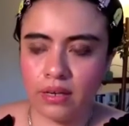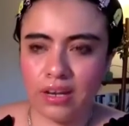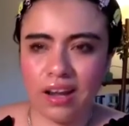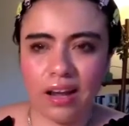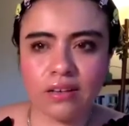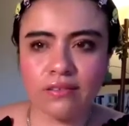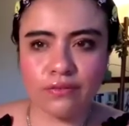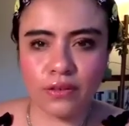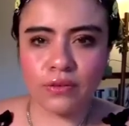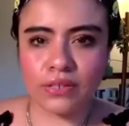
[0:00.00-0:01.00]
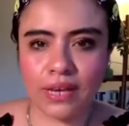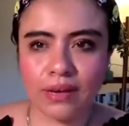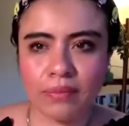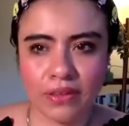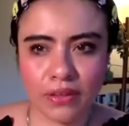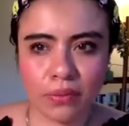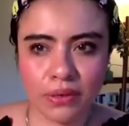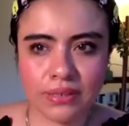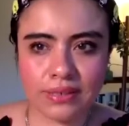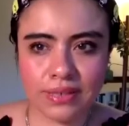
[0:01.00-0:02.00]
not confusing, but they're
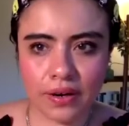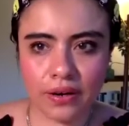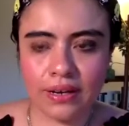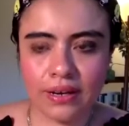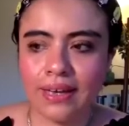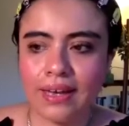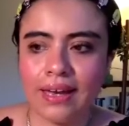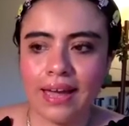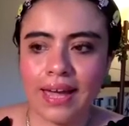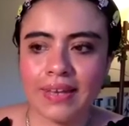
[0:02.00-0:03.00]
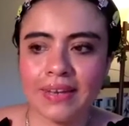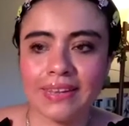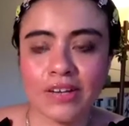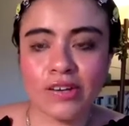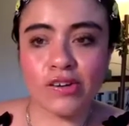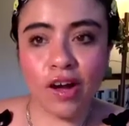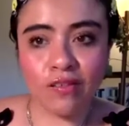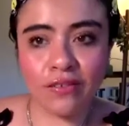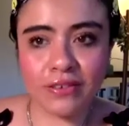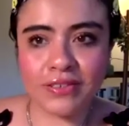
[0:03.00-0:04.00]
pretty scary. And like
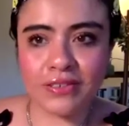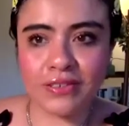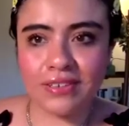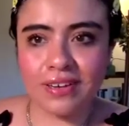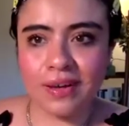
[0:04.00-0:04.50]
novels,